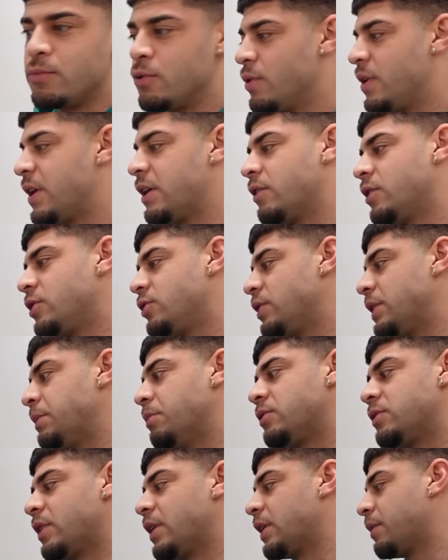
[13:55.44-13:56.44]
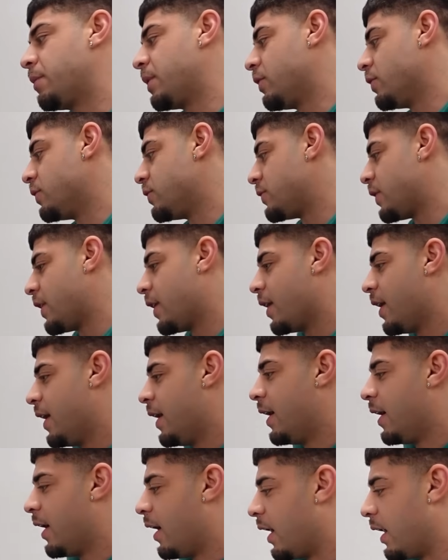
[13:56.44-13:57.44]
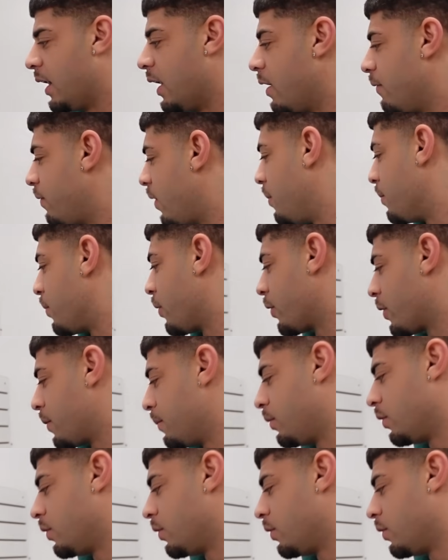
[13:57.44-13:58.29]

moon era stream or something because uh, love Unbroken